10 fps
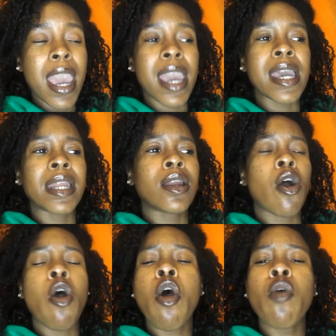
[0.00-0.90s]
and
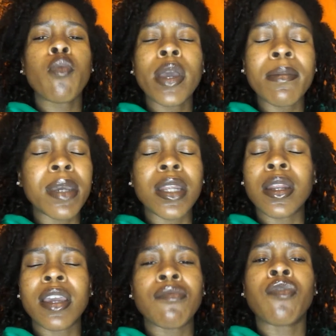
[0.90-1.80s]
all women
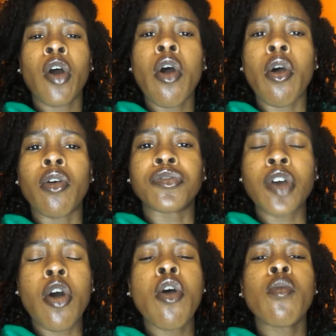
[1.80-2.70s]
involved,
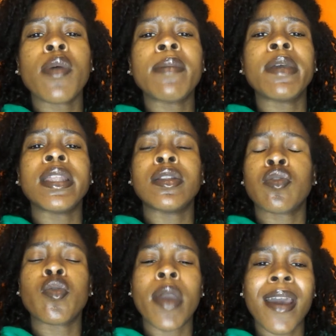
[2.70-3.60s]
all women
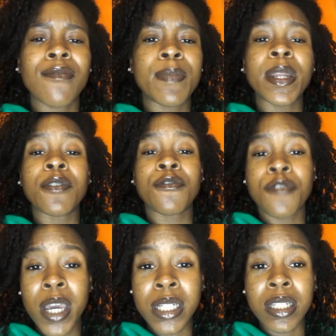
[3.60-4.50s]
who have been
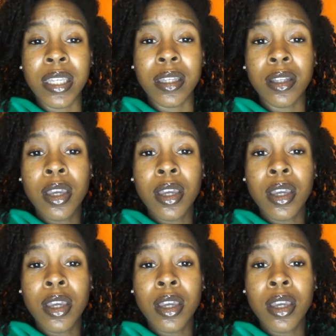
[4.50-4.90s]
affected.